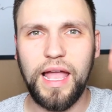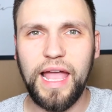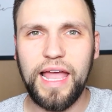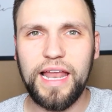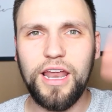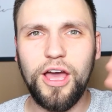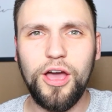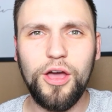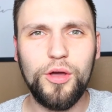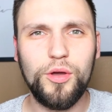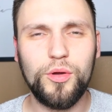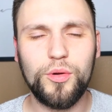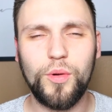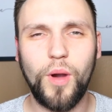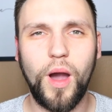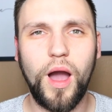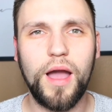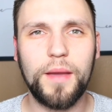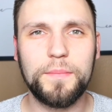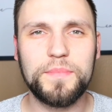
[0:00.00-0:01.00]

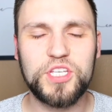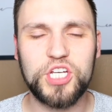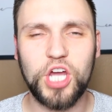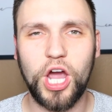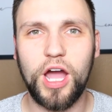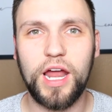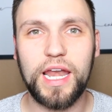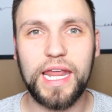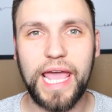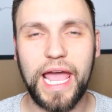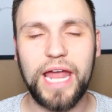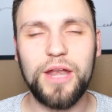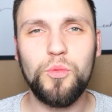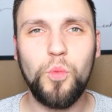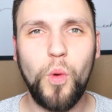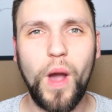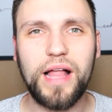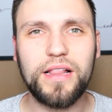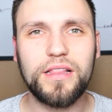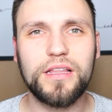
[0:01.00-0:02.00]
Hello, I'm Charlie
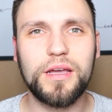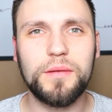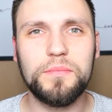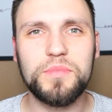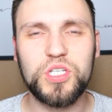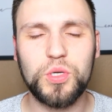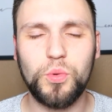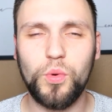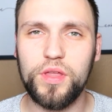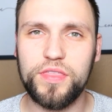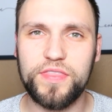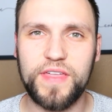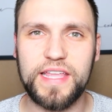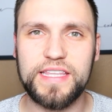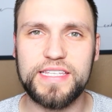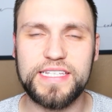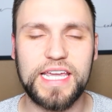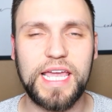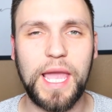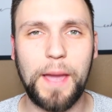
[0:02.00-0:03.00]
and welcome to
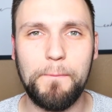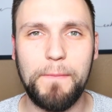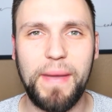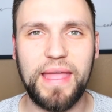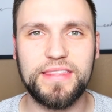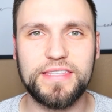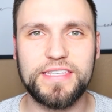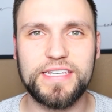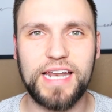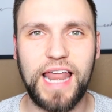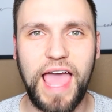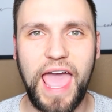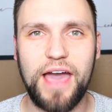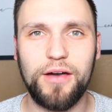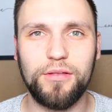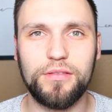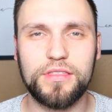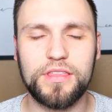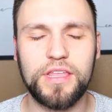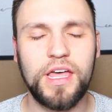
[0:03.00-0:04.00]
Authentic Mental
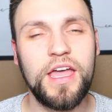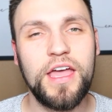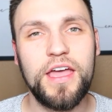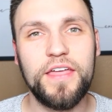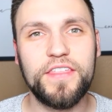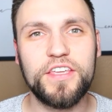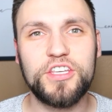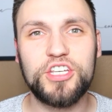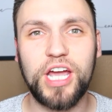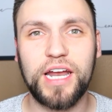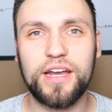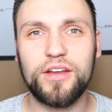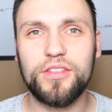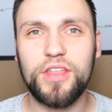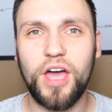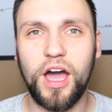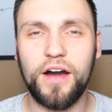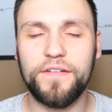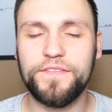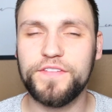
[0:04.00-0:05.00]
Health, the channel
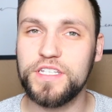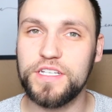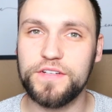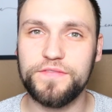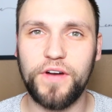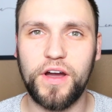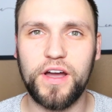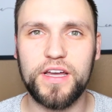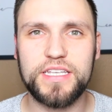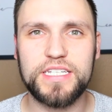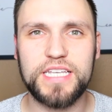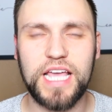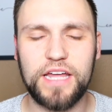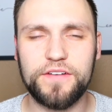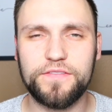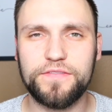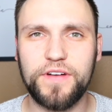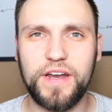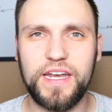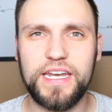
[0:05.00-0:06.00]
that offers advice
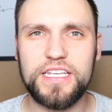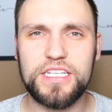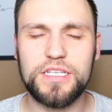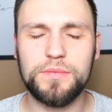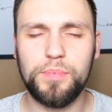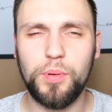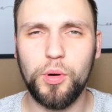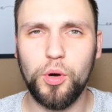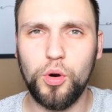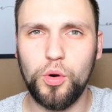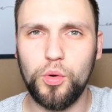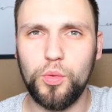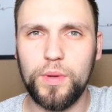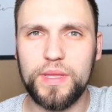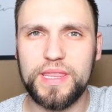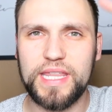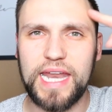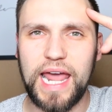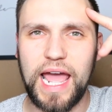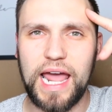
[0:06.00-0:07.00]
and friendly support
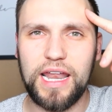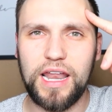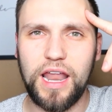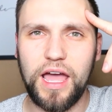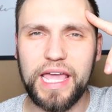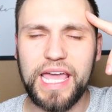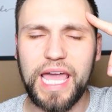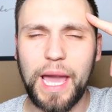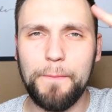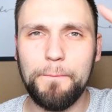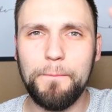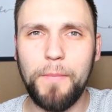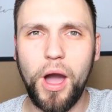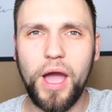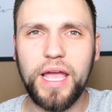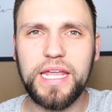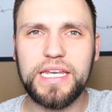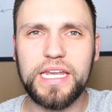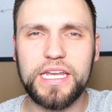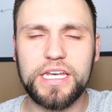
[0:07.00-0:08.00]
within our
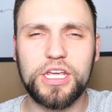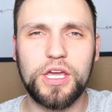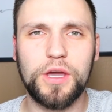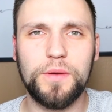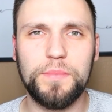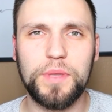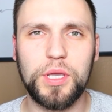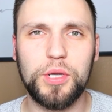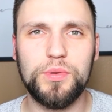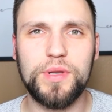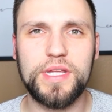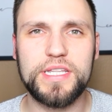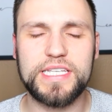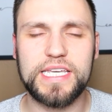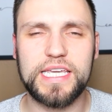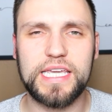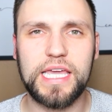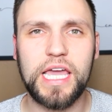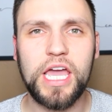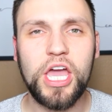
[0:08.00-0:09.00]
like-minded
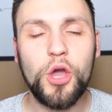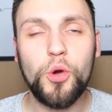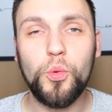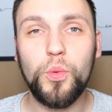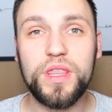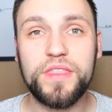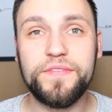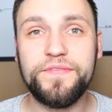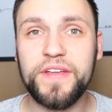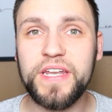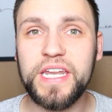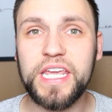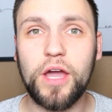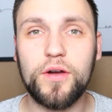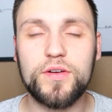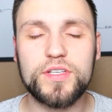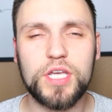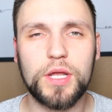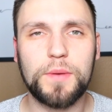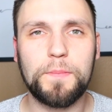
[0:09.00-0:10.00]
community with
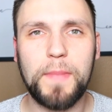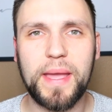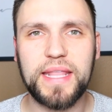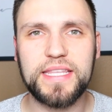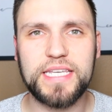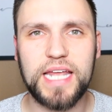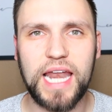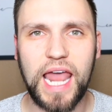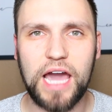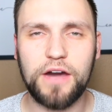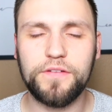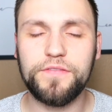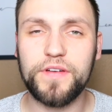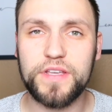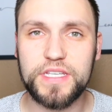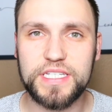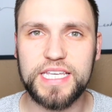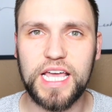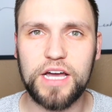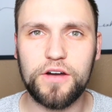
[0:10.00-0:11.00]
videos on mental
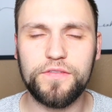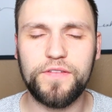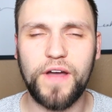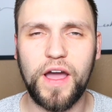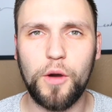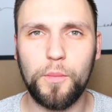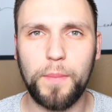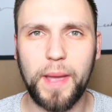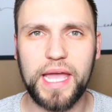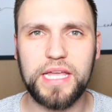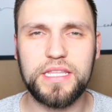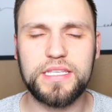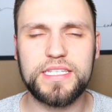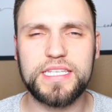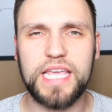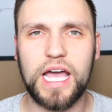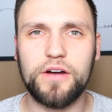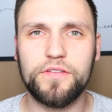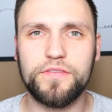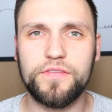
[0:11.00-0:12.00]
health, self-help and
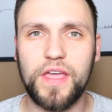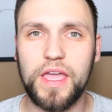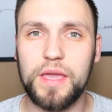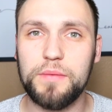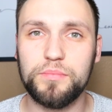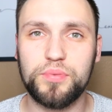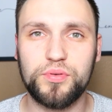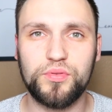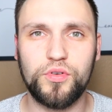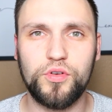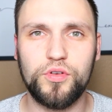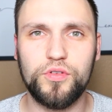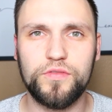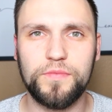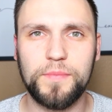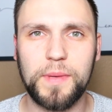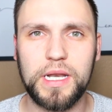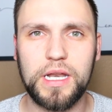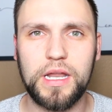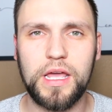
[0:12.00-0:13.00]

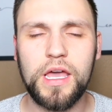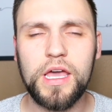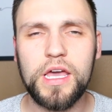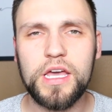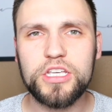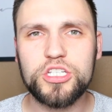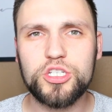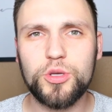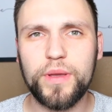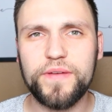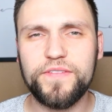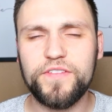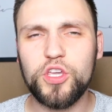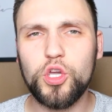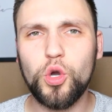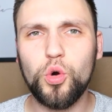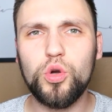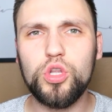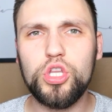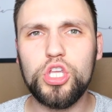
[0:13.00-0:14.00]
self-improvement. So if
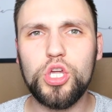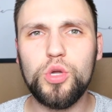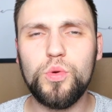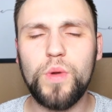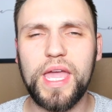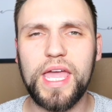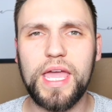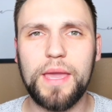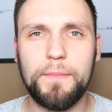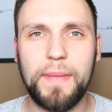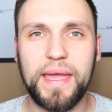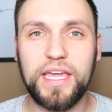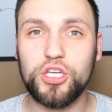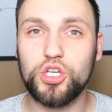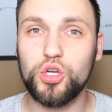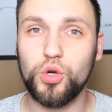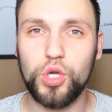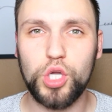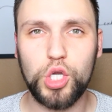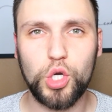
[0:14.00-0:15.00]
you're new here, make
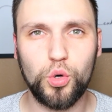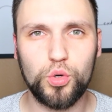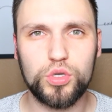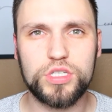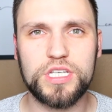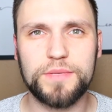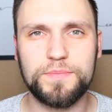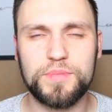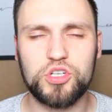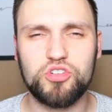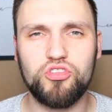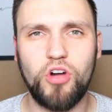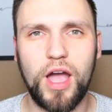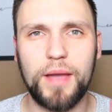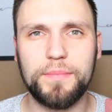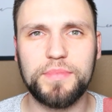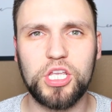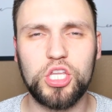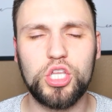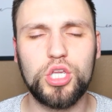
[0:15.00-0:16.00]
sure you're
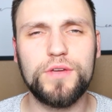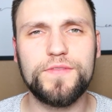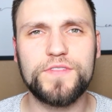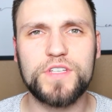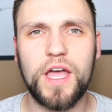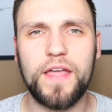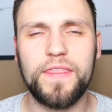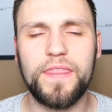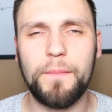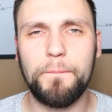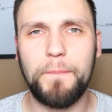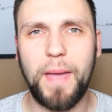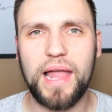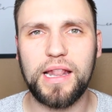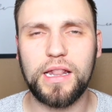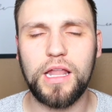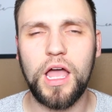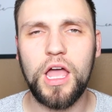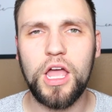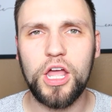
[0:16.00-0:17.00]
subscribed and you've turned the
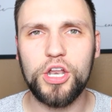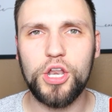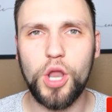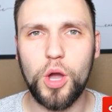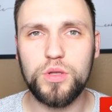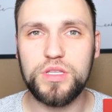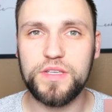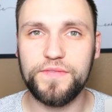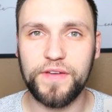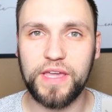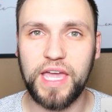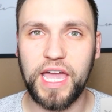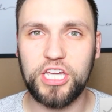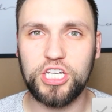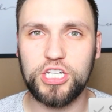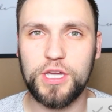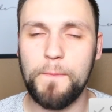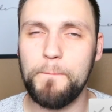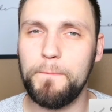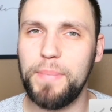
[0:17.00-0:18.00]
bell
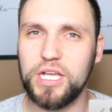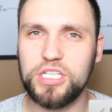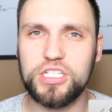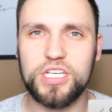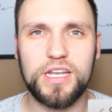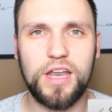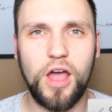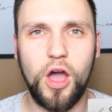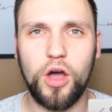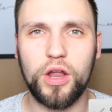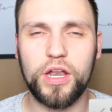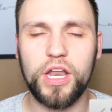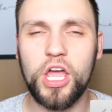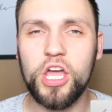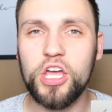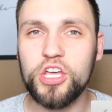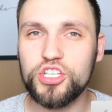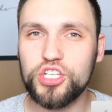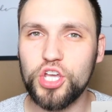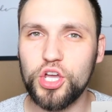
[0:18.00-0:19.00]
notification button on
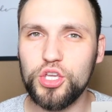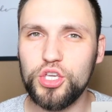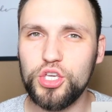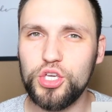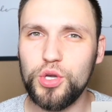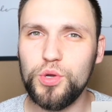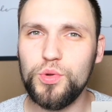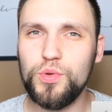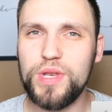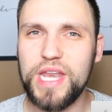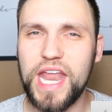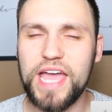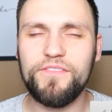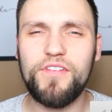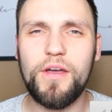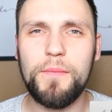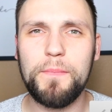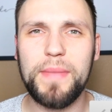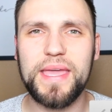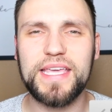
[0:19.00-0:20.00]
so you
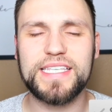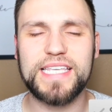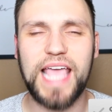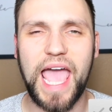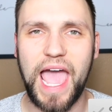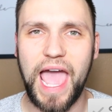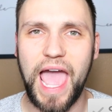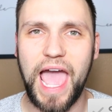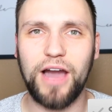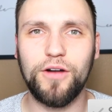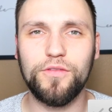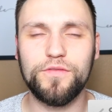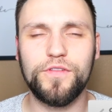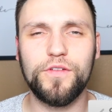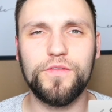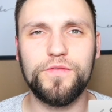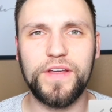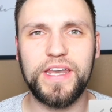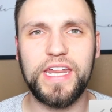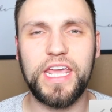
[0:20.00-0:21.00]
never miss our
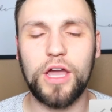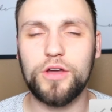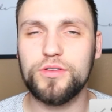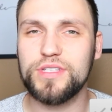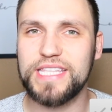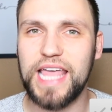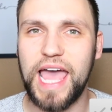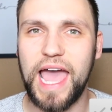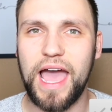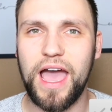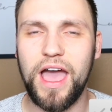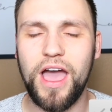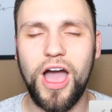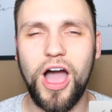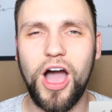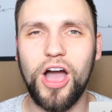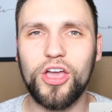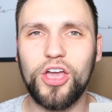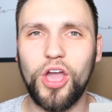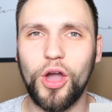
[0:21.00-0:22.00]
helpful videos that
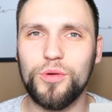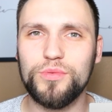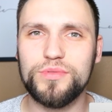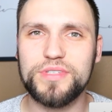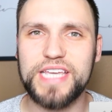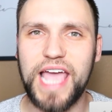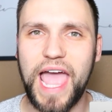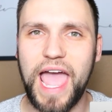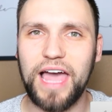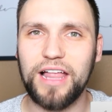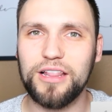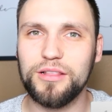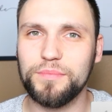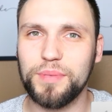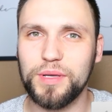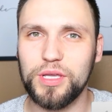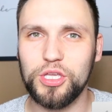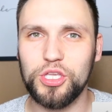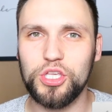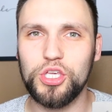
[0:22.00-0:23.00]
are going to
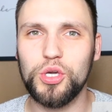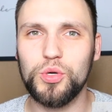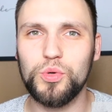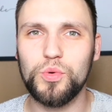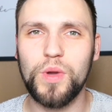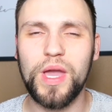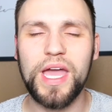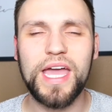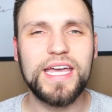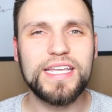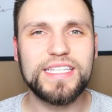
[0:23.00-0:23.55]
help you.